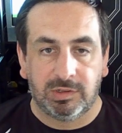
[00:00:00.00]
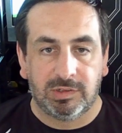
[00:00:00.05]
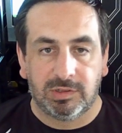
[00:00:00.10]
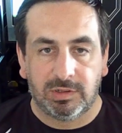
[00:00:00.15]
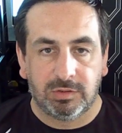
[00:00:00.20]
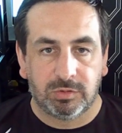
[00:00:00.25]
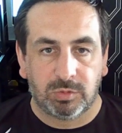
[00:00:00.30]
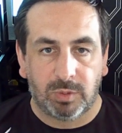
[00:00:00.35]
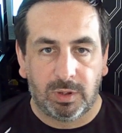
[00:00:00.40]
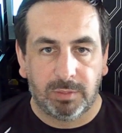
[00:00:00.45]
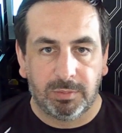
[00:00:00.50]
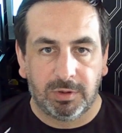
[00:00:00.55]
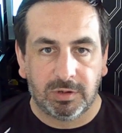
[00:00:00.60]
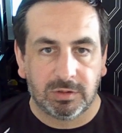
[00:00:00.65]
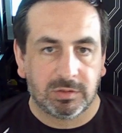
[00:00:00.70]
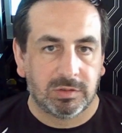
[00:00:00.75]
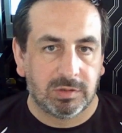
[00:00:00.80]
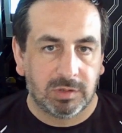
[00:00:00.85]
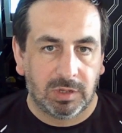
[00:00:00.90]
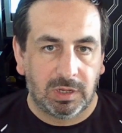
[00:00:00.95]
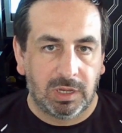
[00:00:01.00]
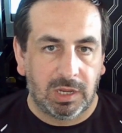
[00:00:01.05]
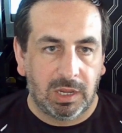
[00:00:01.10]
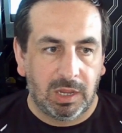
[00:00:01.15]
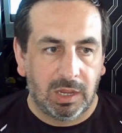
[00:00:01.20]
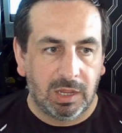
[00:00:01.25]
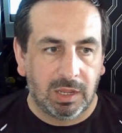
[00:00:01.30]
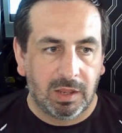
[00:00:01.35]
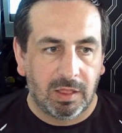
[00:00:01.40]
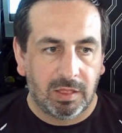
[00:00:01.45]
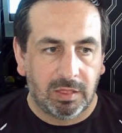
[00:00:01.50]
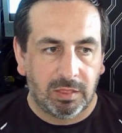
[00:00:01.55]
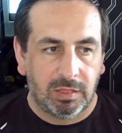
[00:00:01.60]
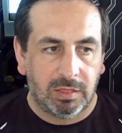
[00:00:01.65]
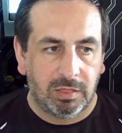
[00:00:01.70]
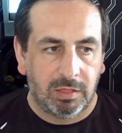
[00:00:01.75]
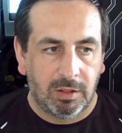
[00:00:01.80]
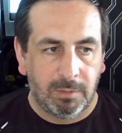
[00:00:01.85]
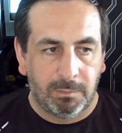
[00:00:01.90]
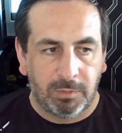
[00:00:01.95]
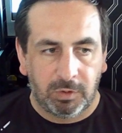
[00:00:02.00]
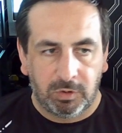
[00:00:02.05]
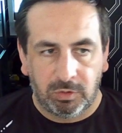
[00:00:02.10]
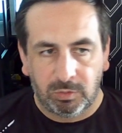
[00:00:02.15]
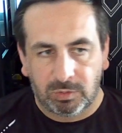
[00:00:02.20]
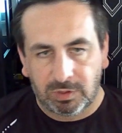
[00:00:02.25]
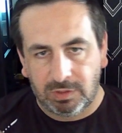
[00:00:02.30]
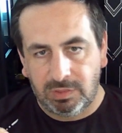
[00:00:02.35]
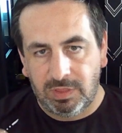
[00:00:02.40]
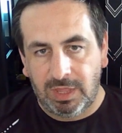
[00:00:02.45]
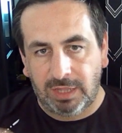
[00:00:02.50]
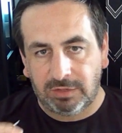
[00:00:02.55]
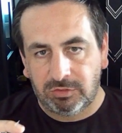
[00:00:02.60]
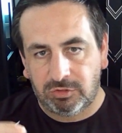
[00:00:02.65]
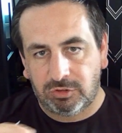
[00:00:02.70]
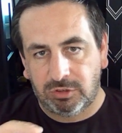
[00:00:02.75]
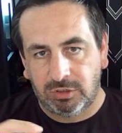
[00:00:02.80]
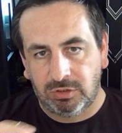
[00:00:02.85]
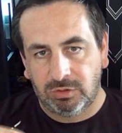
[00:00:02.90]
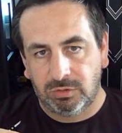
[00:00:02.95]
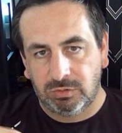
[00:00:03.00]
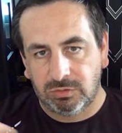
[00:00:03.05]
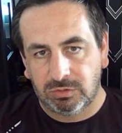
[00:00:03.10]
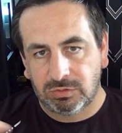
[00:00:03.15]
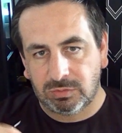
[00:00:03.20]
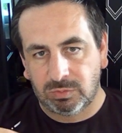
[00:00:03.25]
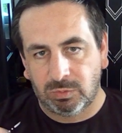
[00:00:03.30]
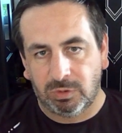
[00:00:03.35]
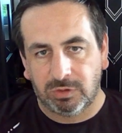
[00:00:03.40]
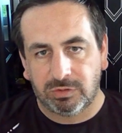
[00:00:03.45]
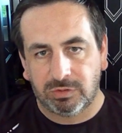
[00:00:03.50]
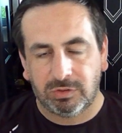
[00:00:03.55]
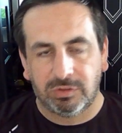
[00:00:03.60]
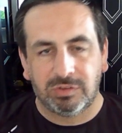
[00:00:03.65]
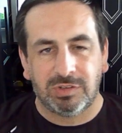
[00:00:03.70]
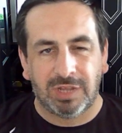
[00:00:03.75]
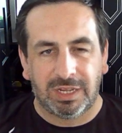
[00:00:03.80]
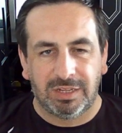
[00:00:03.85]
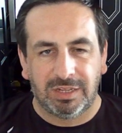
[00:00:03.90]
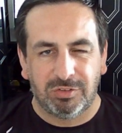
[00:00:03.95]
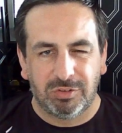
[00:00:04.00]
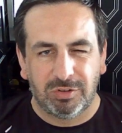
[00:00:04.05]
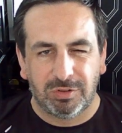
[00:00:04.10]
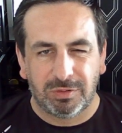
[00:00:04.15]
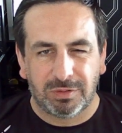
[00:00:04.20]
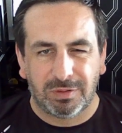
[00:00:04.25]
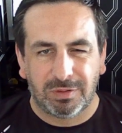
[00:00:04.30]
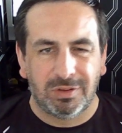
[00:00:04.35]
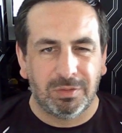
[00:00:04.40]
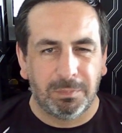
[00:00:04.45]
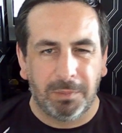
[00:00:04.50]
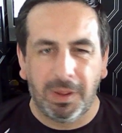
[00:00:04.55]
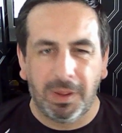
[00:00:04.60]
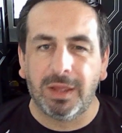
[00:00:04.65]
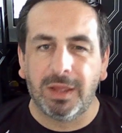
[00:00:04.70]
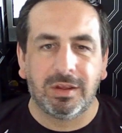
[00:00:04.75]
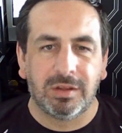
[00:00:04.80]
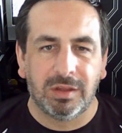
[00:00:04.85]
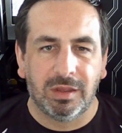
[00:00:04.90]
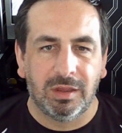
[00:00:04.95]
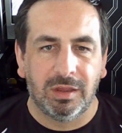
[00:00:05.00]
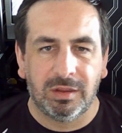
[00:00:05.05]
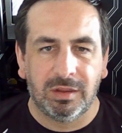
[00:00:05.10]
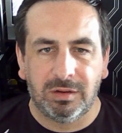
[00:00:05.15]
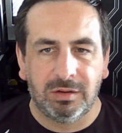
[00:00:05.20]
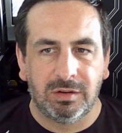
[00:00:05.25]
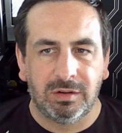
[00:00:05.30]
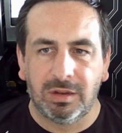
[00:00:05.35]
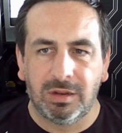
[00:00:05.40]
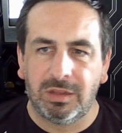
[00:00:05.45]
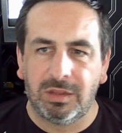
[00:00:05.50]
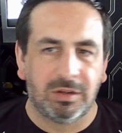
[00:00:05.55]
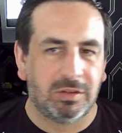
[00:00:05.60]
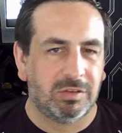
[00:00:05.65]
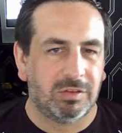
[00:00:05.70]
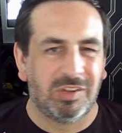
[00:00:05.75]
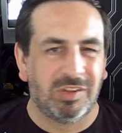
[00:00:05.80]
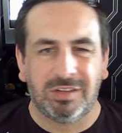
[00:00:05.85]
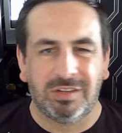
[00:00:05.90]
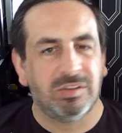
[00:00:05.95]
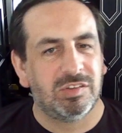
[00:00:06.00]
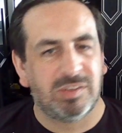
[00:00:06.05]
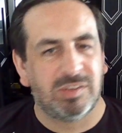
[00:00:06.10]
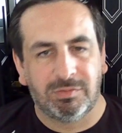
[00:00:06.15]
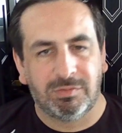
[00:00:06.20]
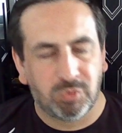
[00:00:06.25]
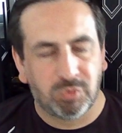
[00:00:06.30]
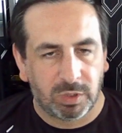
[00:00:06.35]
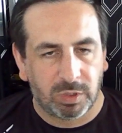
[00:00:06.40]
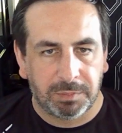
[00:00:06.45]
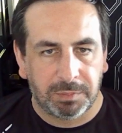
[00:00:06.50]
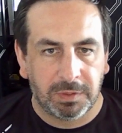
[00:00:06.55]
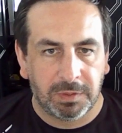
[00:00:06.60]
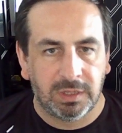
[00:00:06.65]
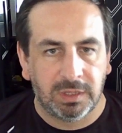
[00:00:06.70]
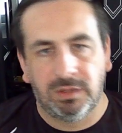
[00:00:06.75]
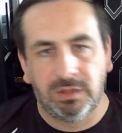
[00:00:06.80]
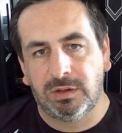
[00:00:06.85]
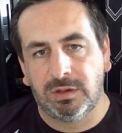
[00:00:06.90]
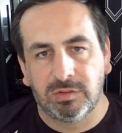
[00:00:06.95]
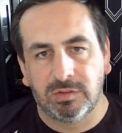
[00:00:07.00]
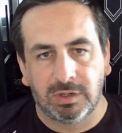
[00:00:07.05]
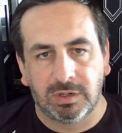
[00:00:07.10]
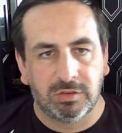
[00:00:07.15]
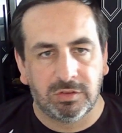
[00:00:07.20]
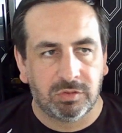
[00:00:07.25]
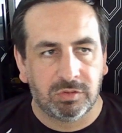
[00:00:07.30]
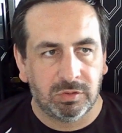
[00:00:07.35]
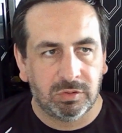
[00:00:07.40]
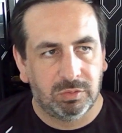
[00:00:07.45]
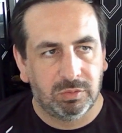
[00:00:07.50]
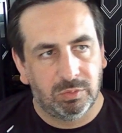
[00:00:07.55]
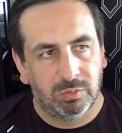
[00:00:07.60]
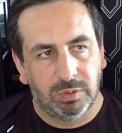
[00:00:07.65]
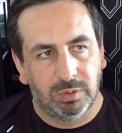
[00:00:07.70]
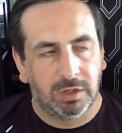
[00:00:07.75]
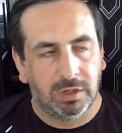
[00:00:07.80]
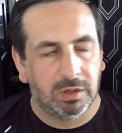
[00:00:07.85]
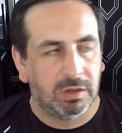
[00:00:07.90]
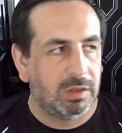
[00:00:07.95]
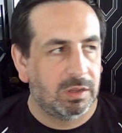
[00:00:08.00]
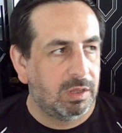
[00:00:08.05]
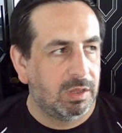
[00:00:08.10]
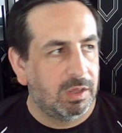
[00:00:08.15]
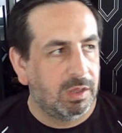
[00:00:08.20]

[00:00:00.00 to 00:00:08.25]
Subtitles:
this little square box. But you can then choose what sort of settings you pick, and you can set it to 720p. You can set it to